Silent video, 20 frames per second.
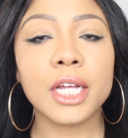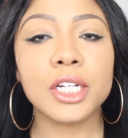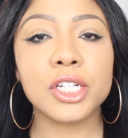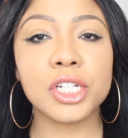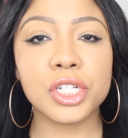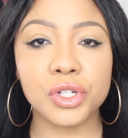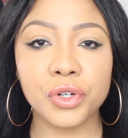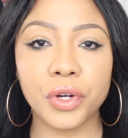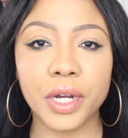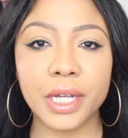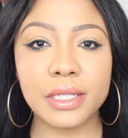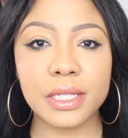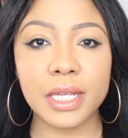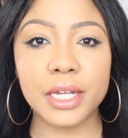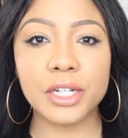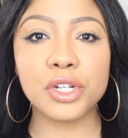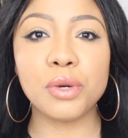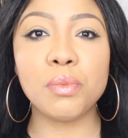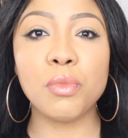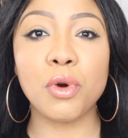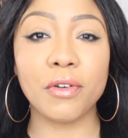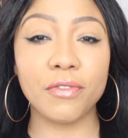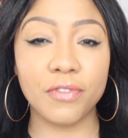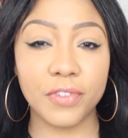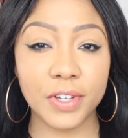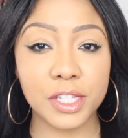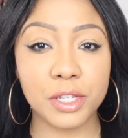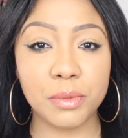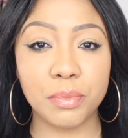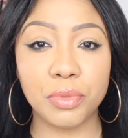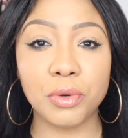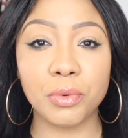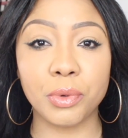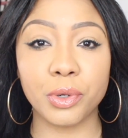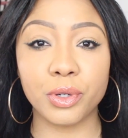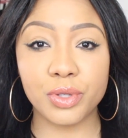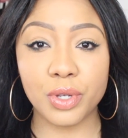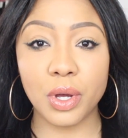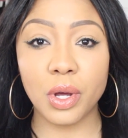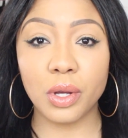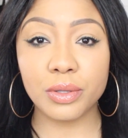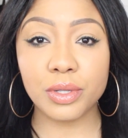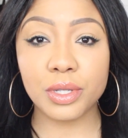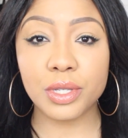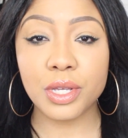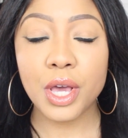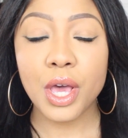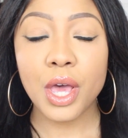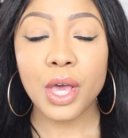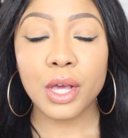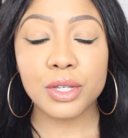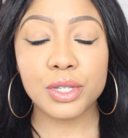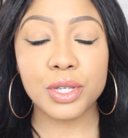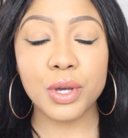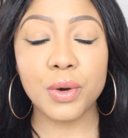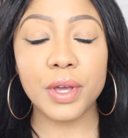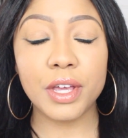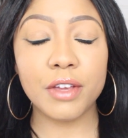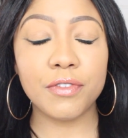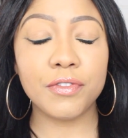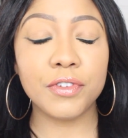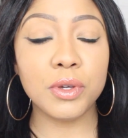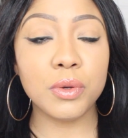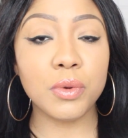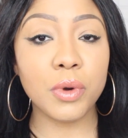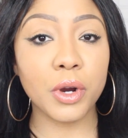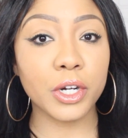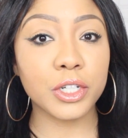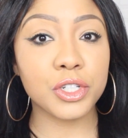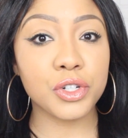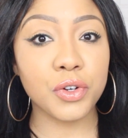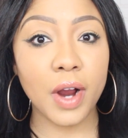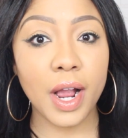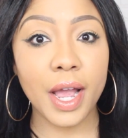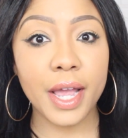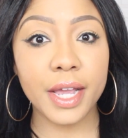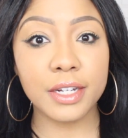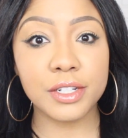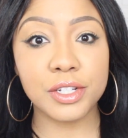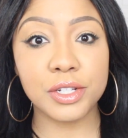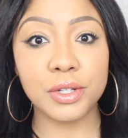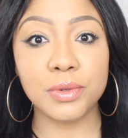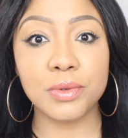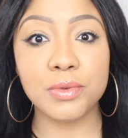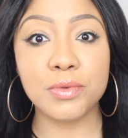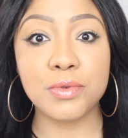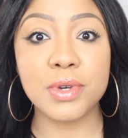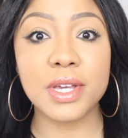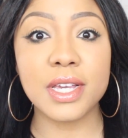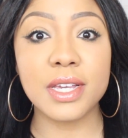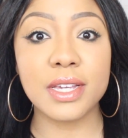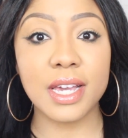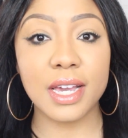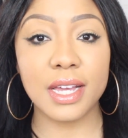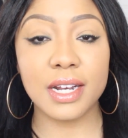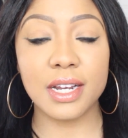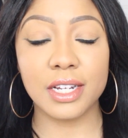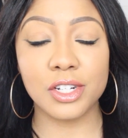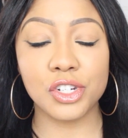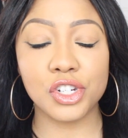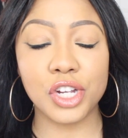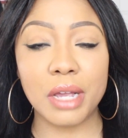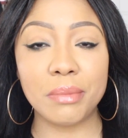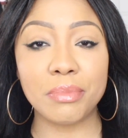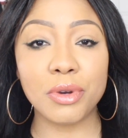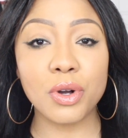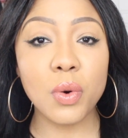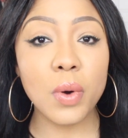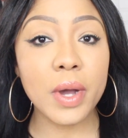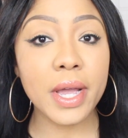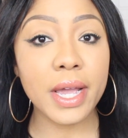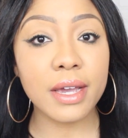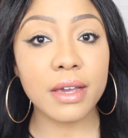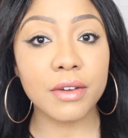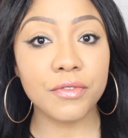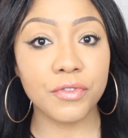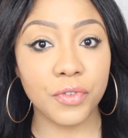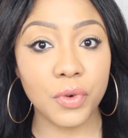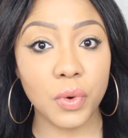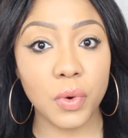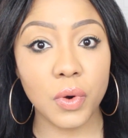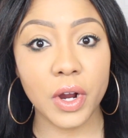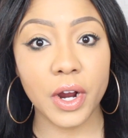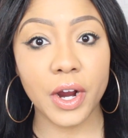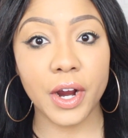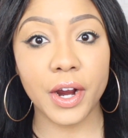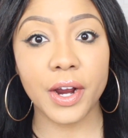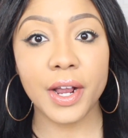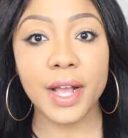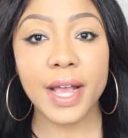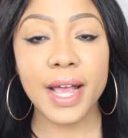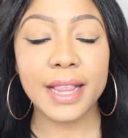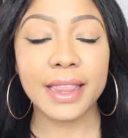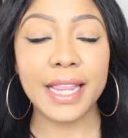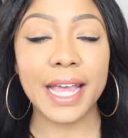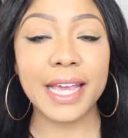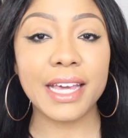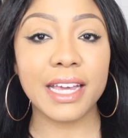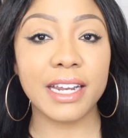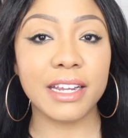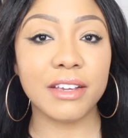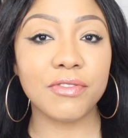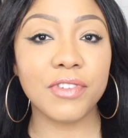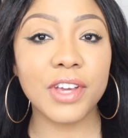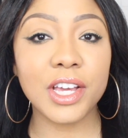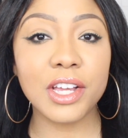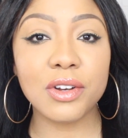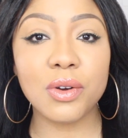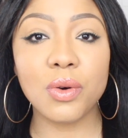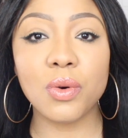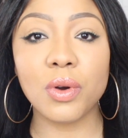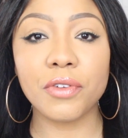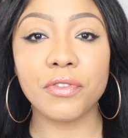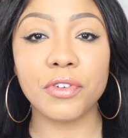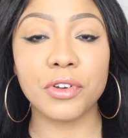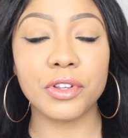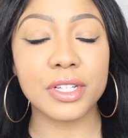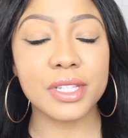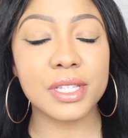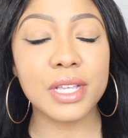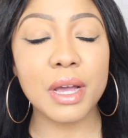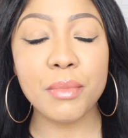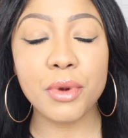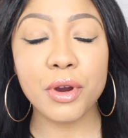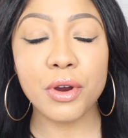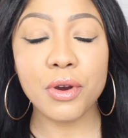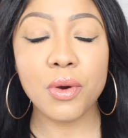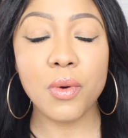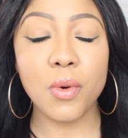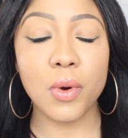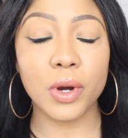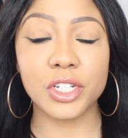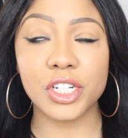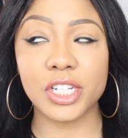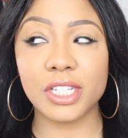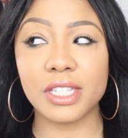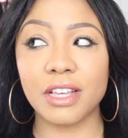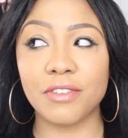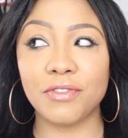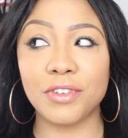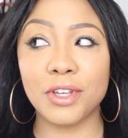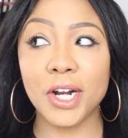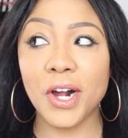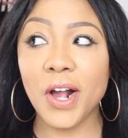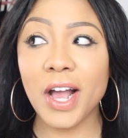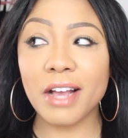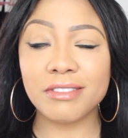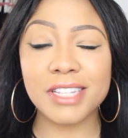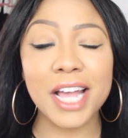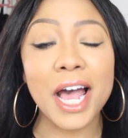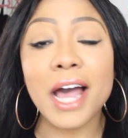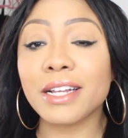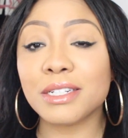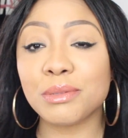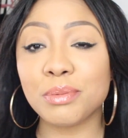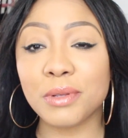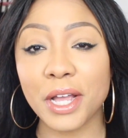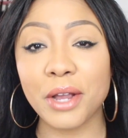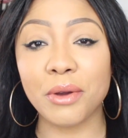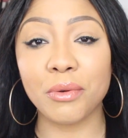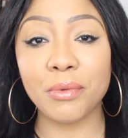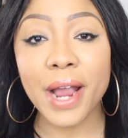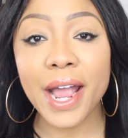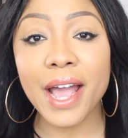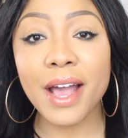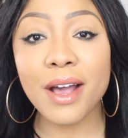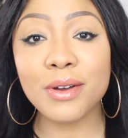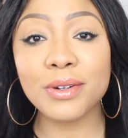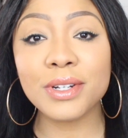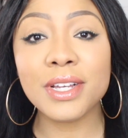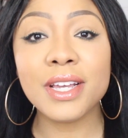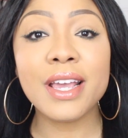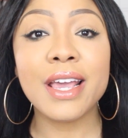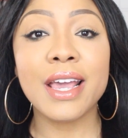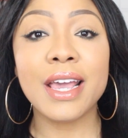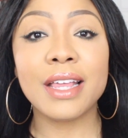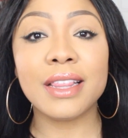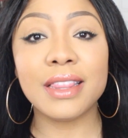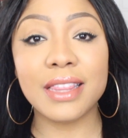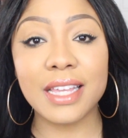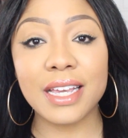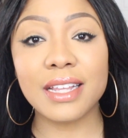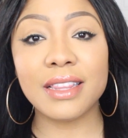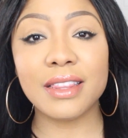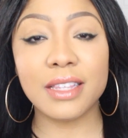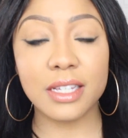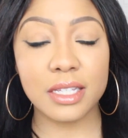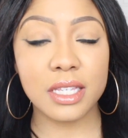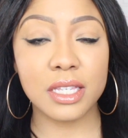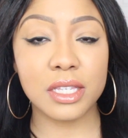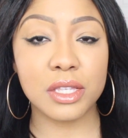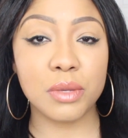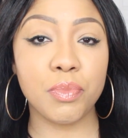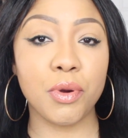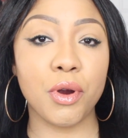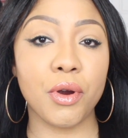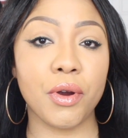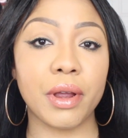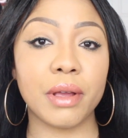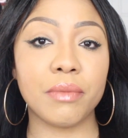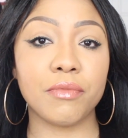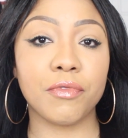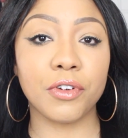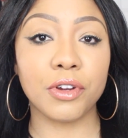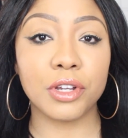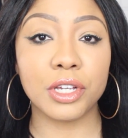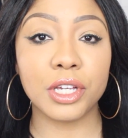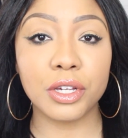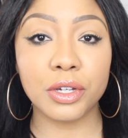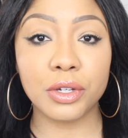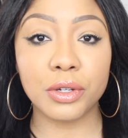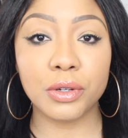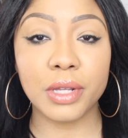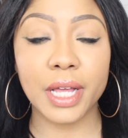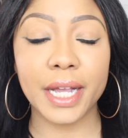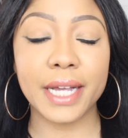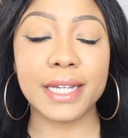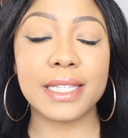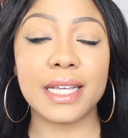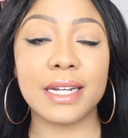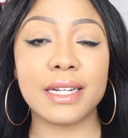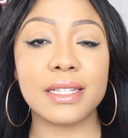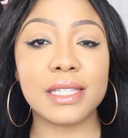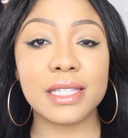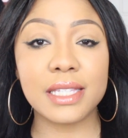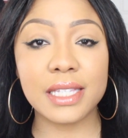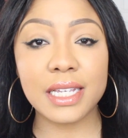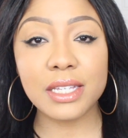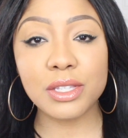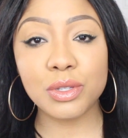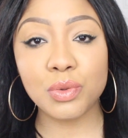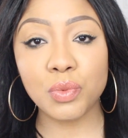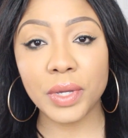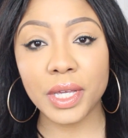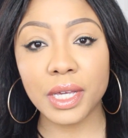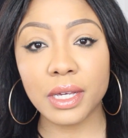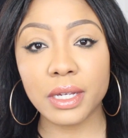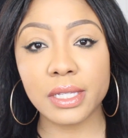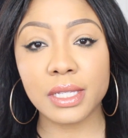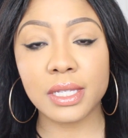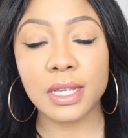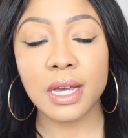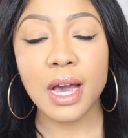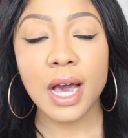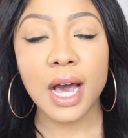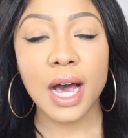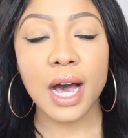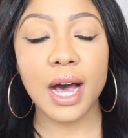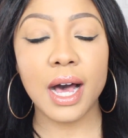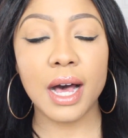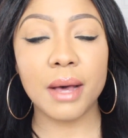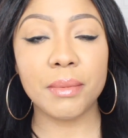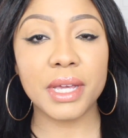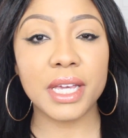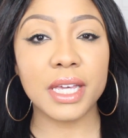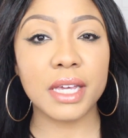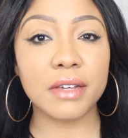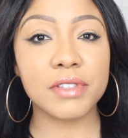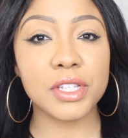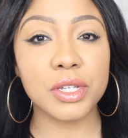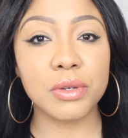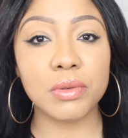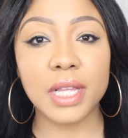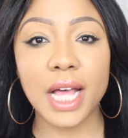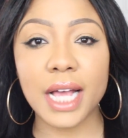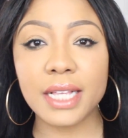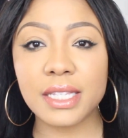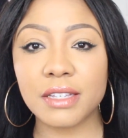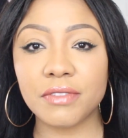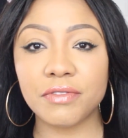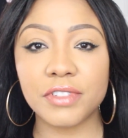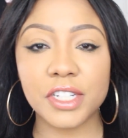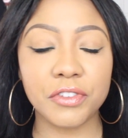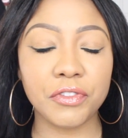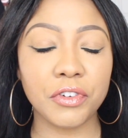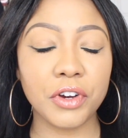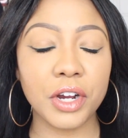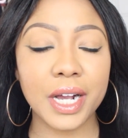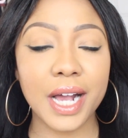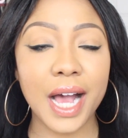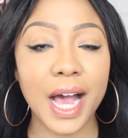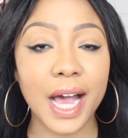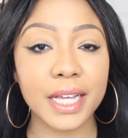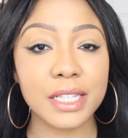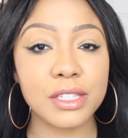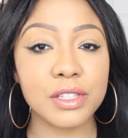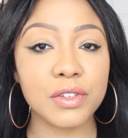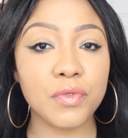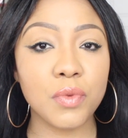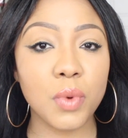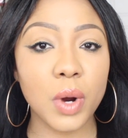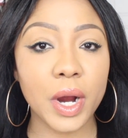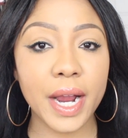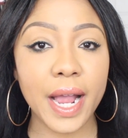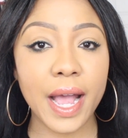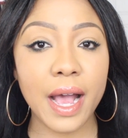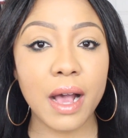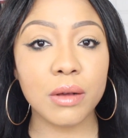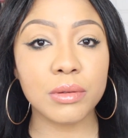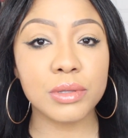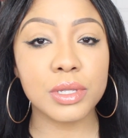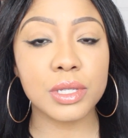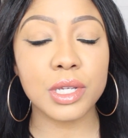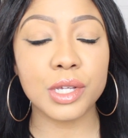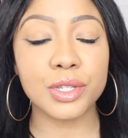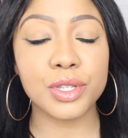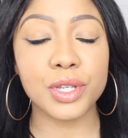to translate to more visible results. So if you are trying to get in shape quick for like an event or for the summer, or just if you don't have time to play around, then this is the program for you. Like I said, it's 6 weeks. It gives you lots of different kinds of workouts.